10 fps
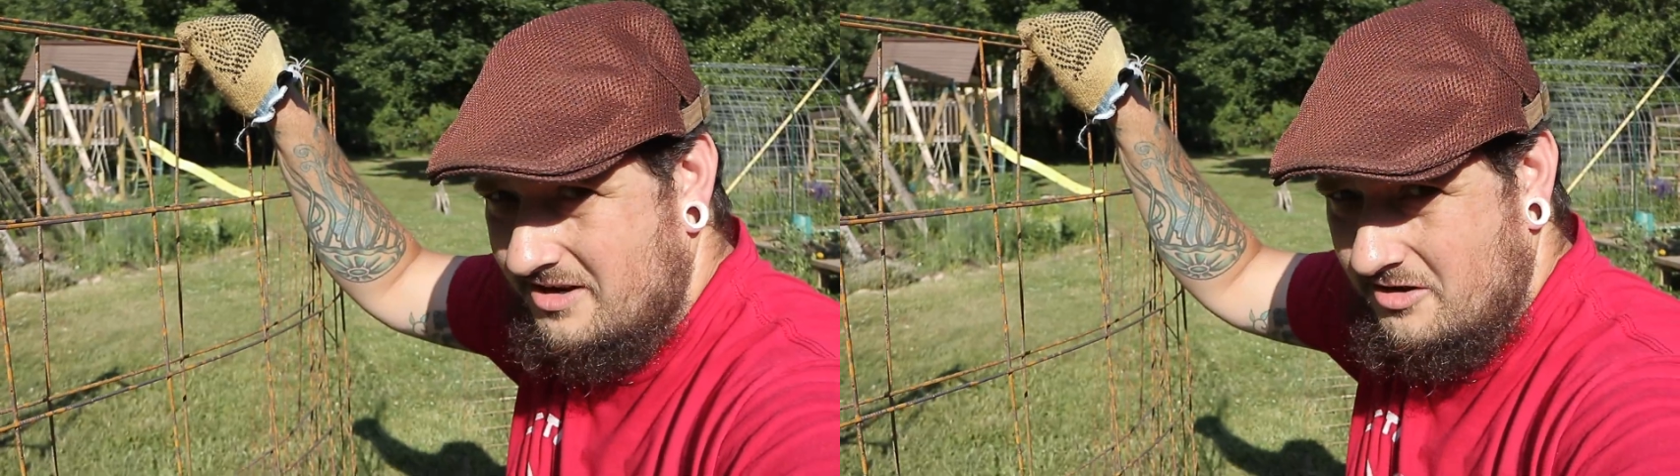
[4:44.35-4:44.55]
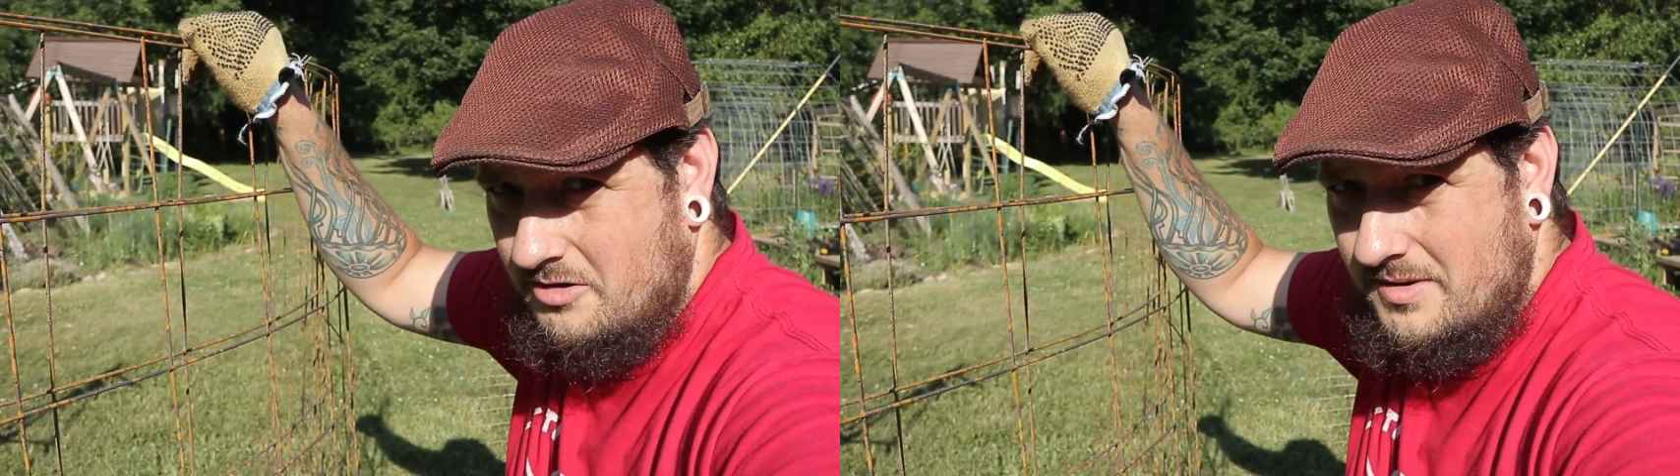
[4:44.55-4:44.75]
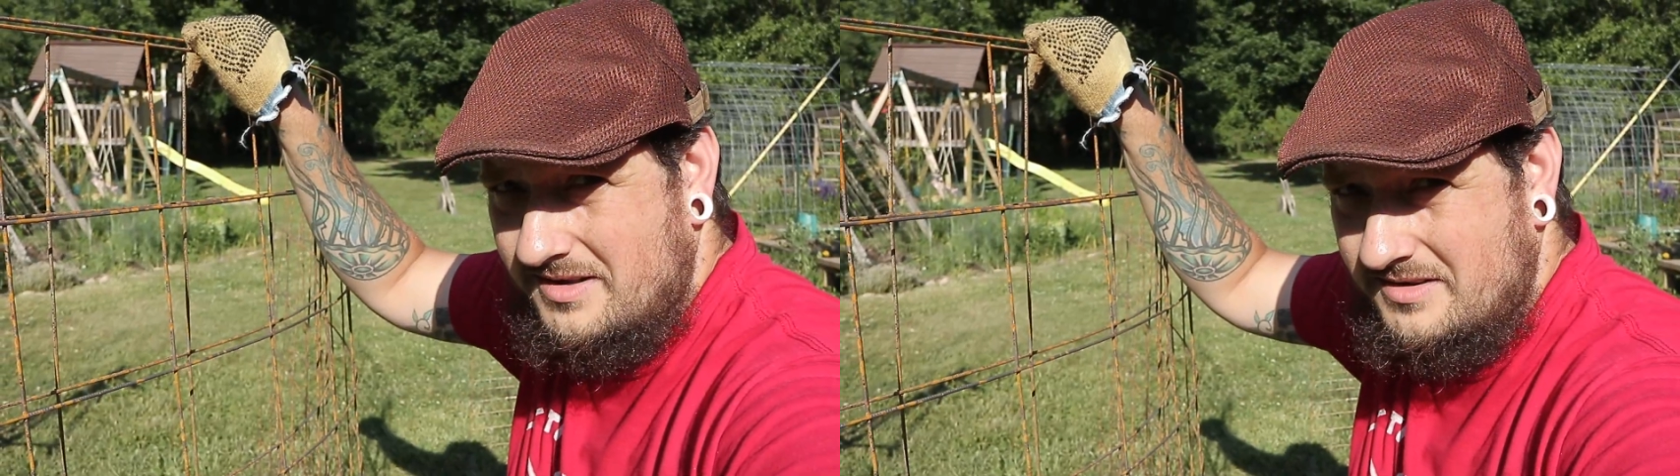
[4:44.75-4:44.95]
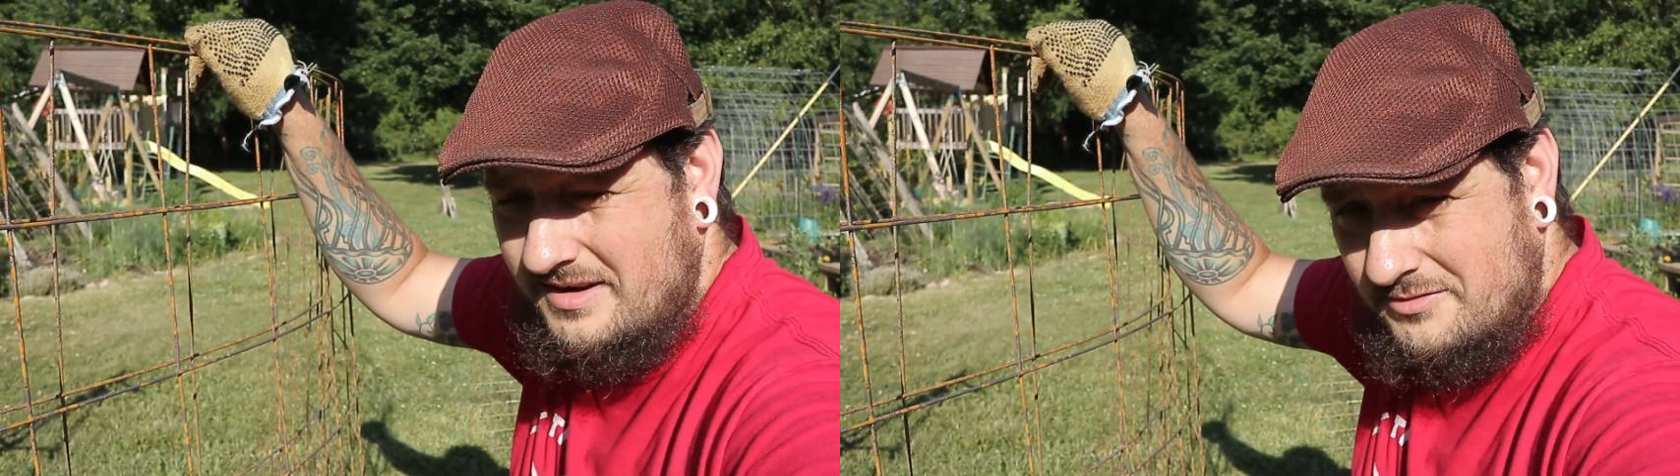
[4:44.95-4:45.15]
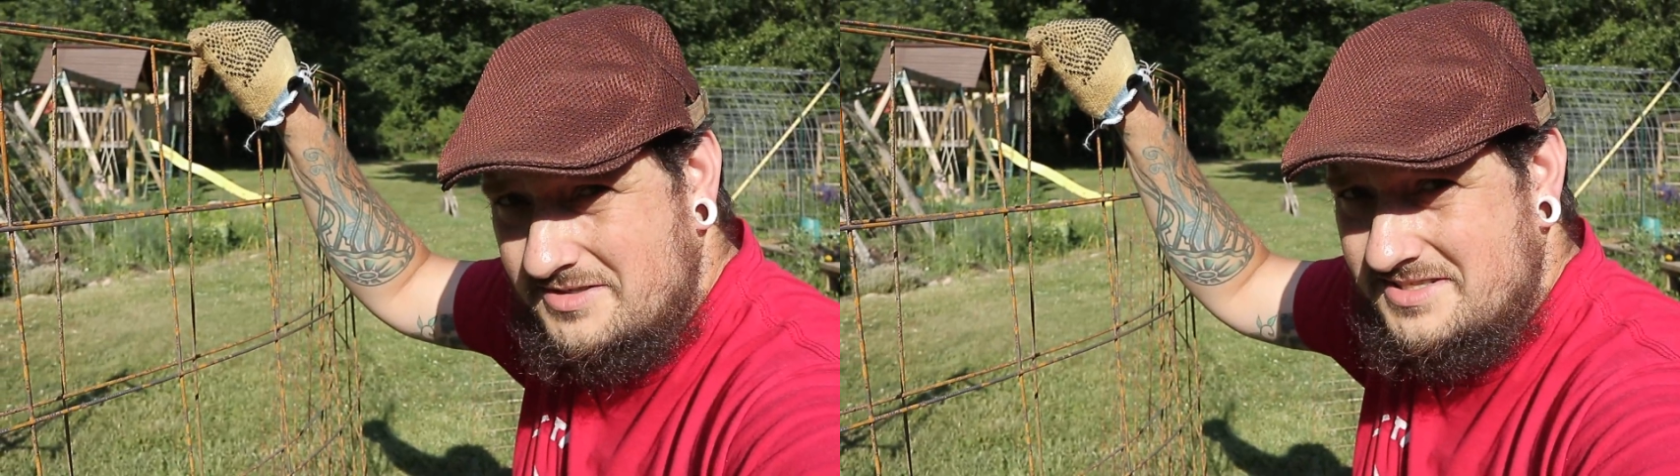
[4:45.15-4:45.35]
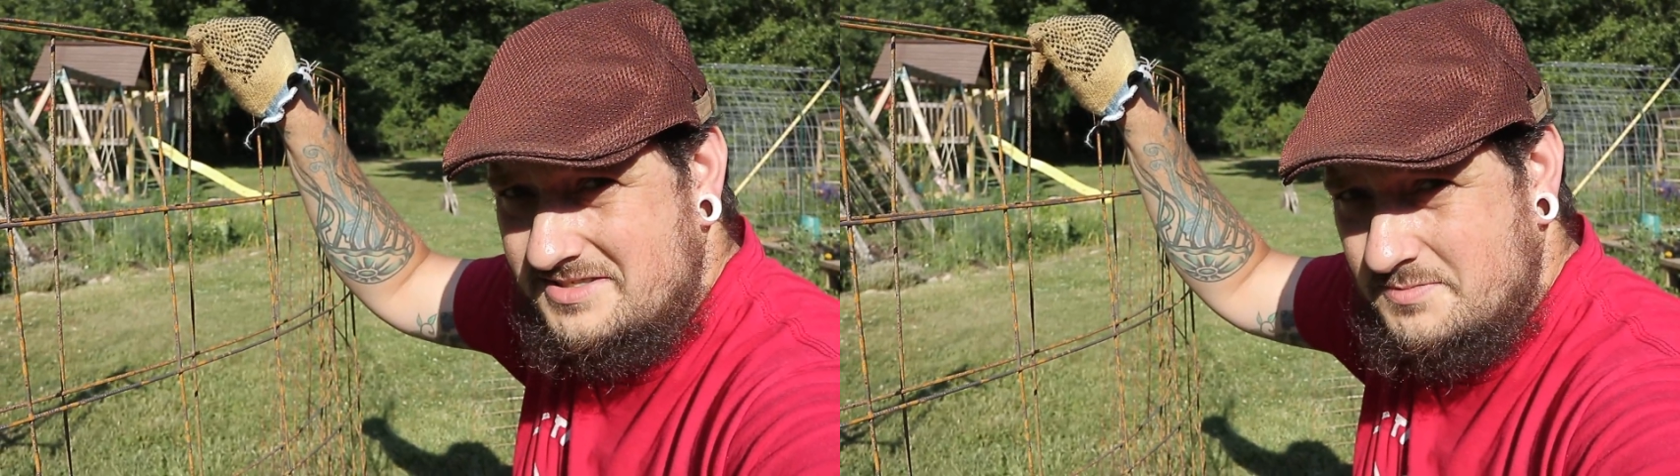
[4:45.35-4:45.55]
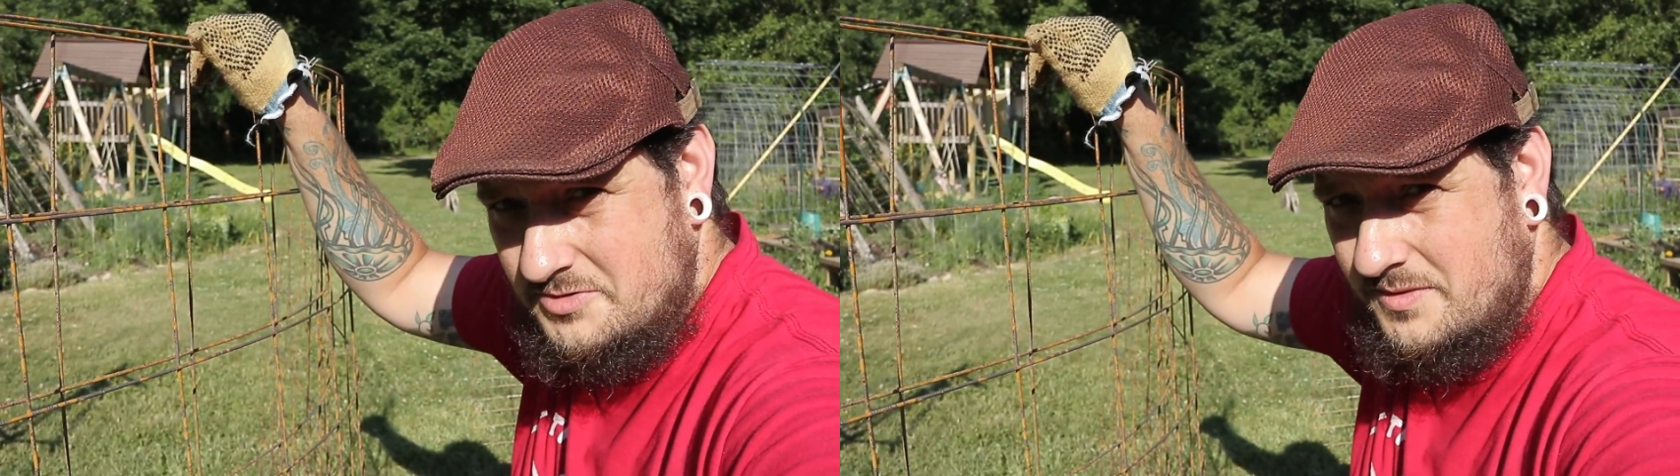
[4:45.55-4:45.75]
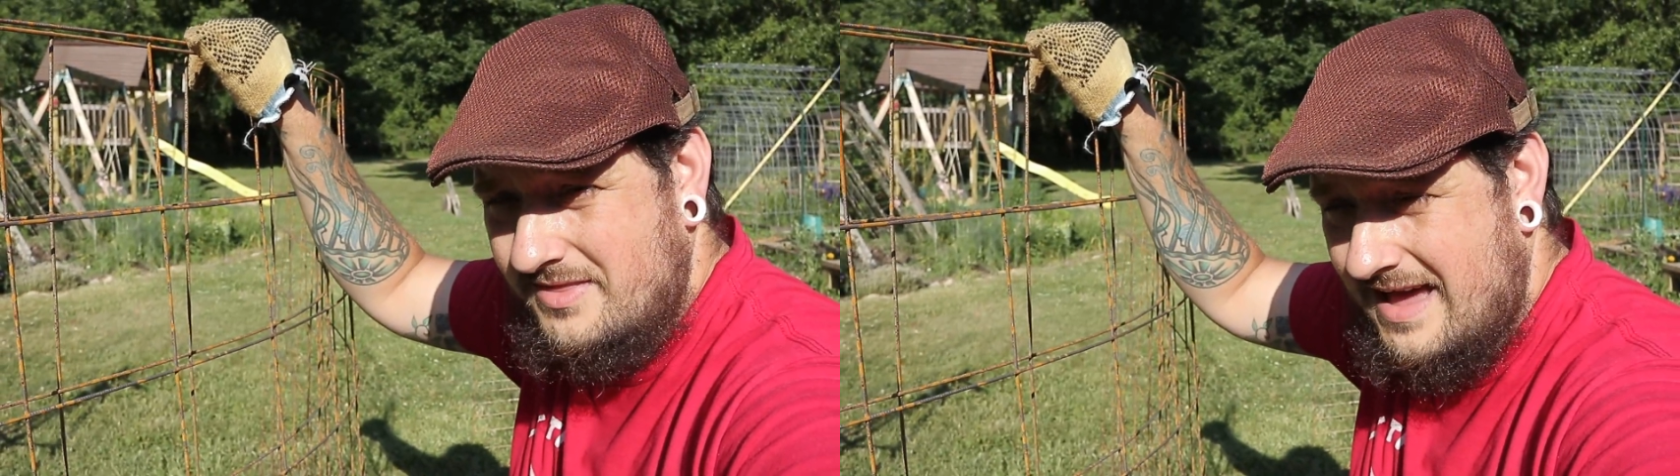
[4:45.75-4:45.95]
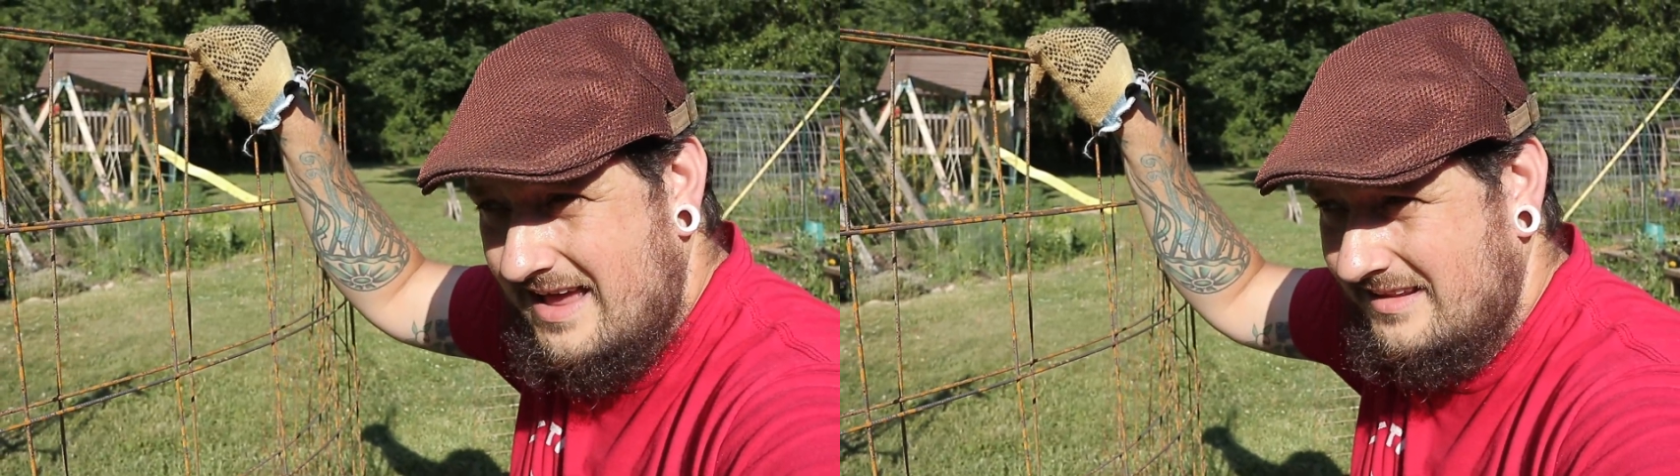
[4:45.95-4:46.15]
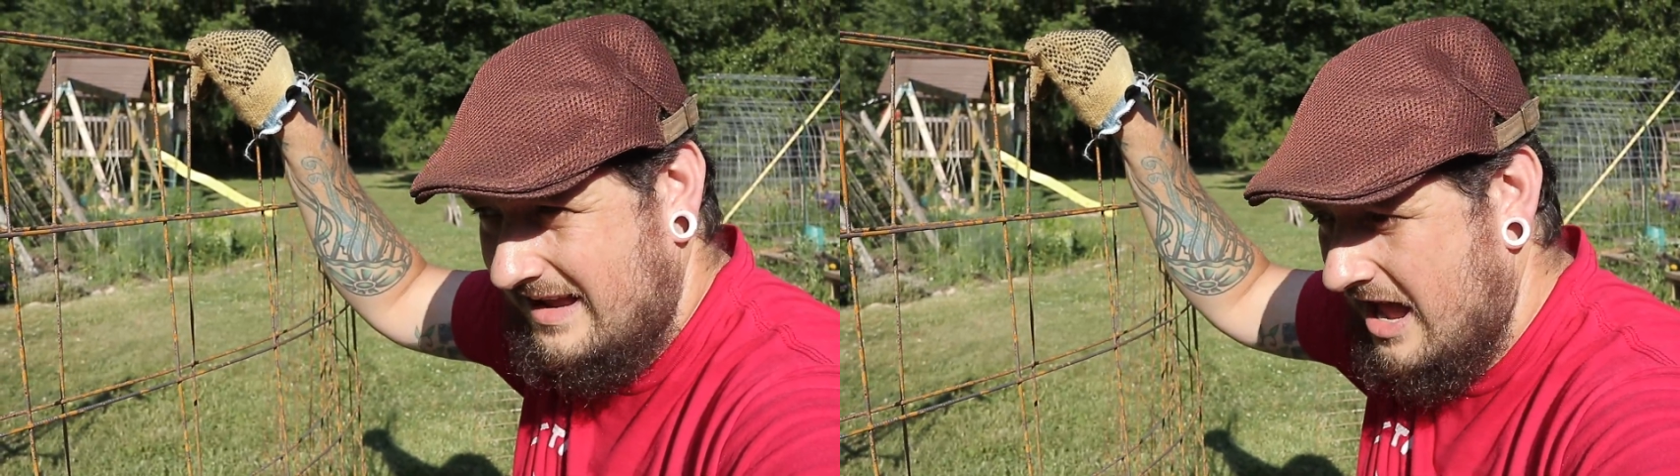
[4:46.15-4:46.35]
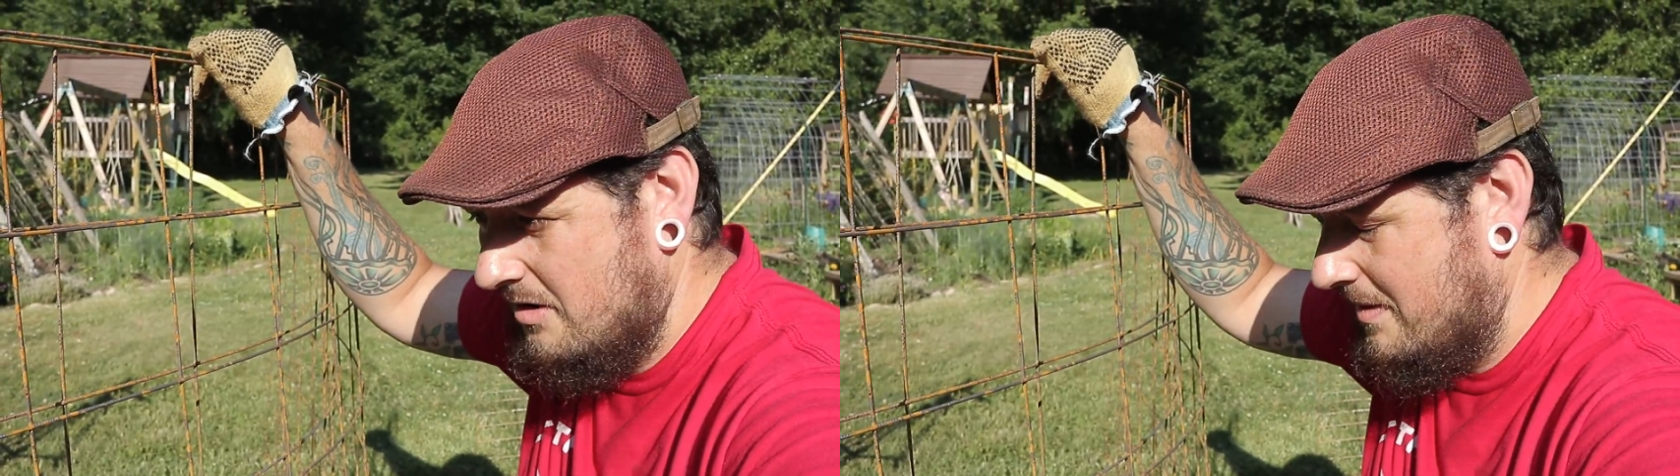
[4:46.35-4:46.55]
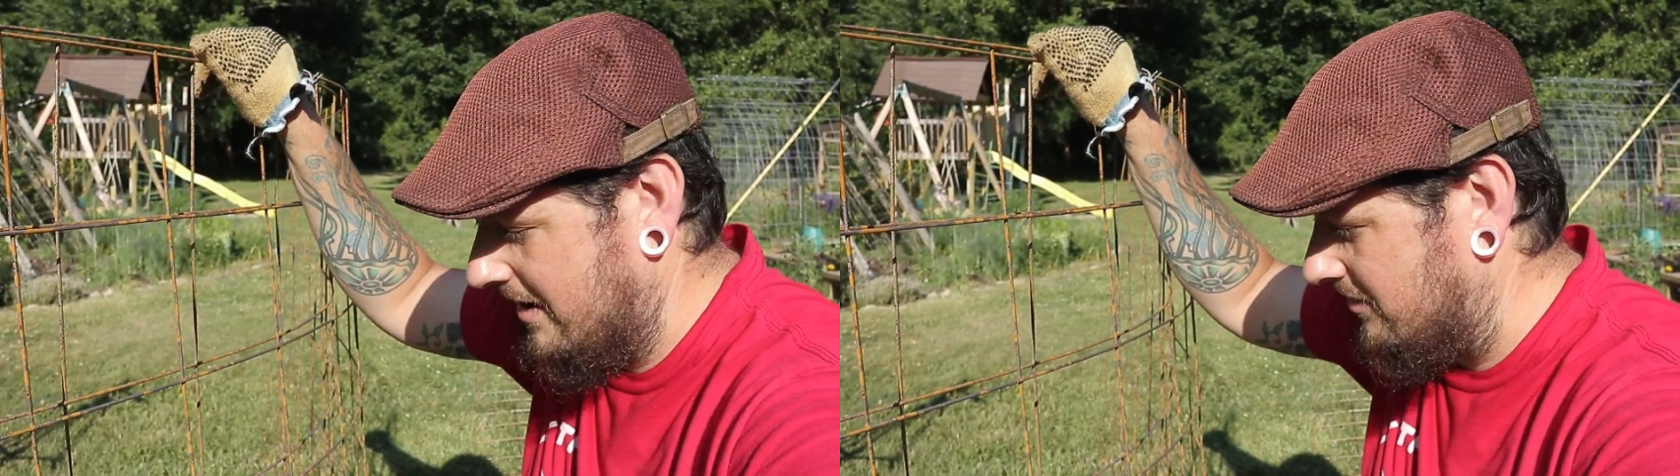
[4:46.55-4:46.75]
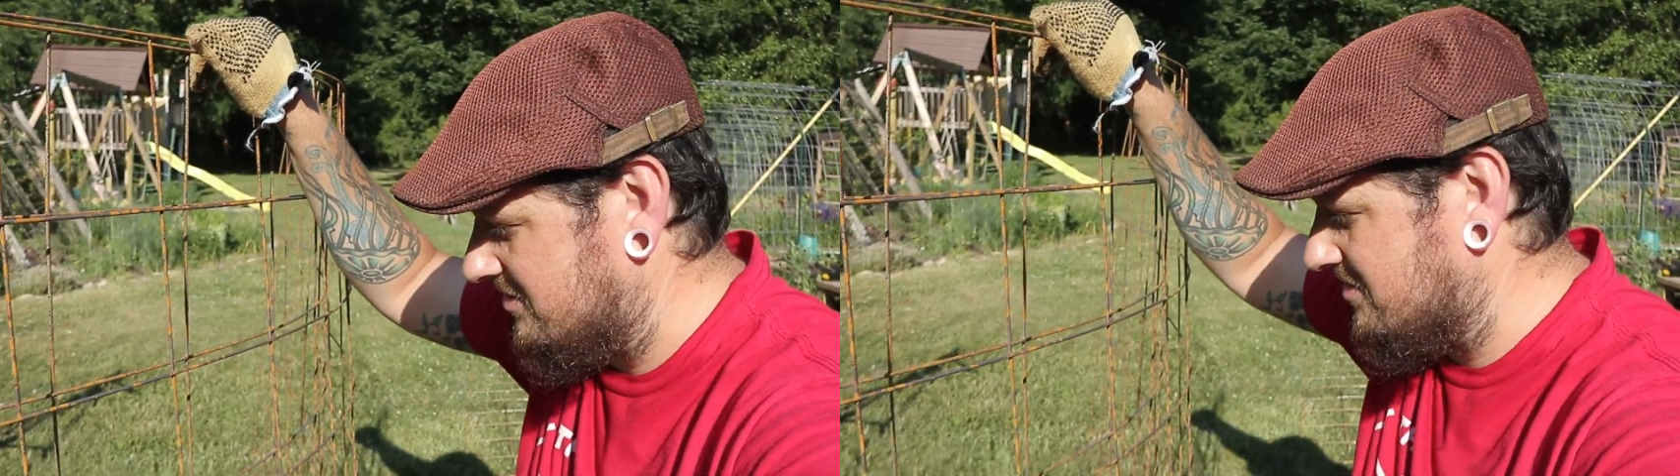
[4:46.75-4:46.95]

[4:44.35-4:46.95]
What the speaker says: you a little bit of differences between that and the cattle panel.